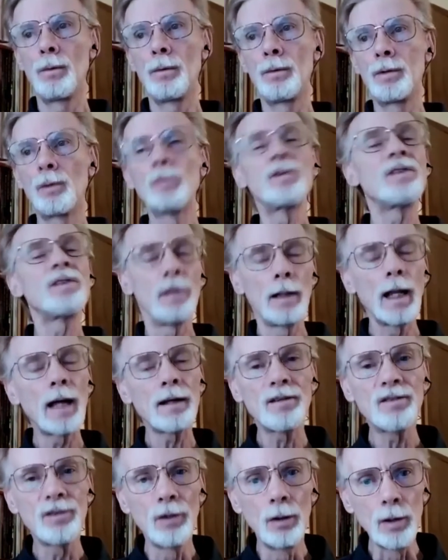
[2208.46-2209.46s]
there was a
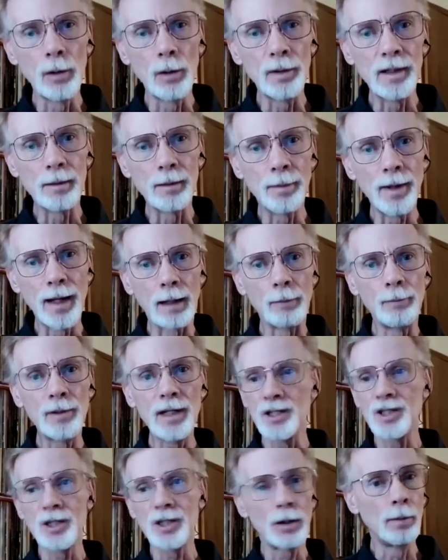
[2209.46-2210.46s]
lot of soloing in the band.
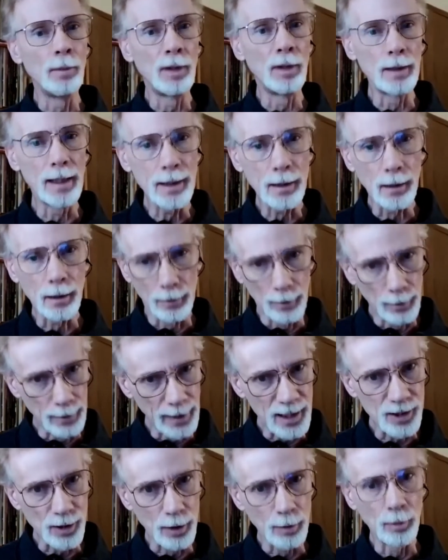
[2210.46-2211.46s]
We had Jerry Malega, the
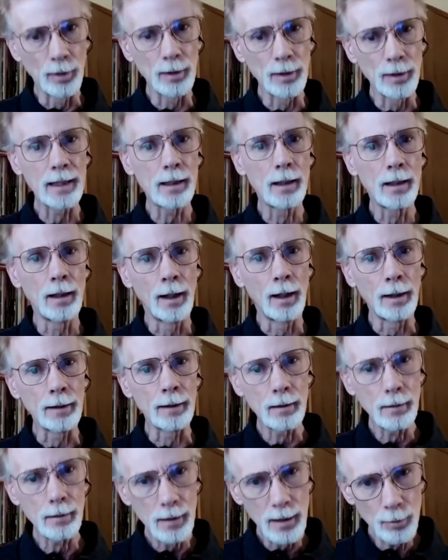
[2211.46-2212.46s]
late Jerry Malega,
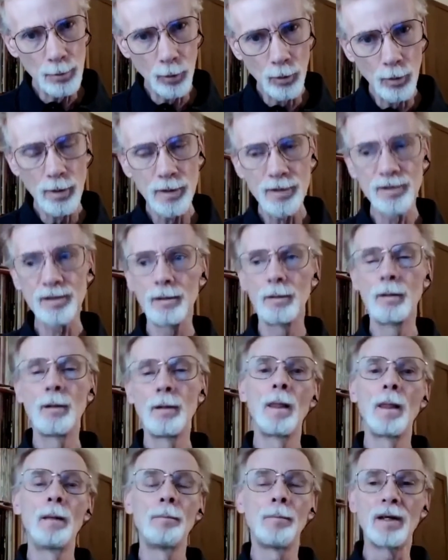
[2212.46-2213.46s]
on keyboards,
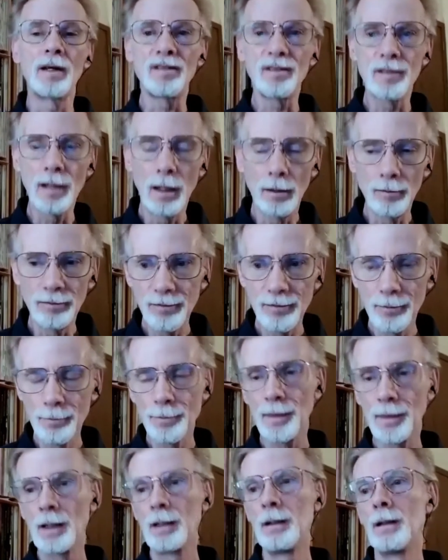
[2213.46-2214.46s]
myself,
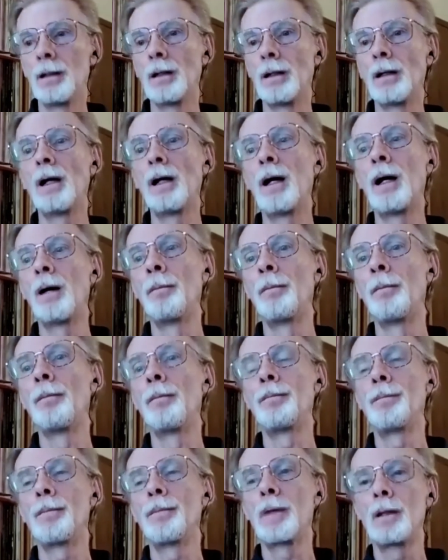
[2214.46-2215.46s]

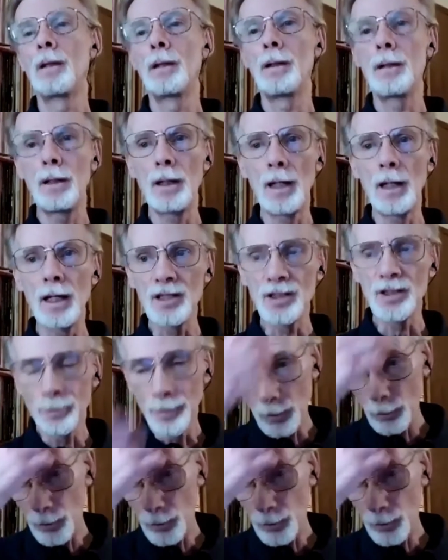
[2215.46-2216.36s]
HB.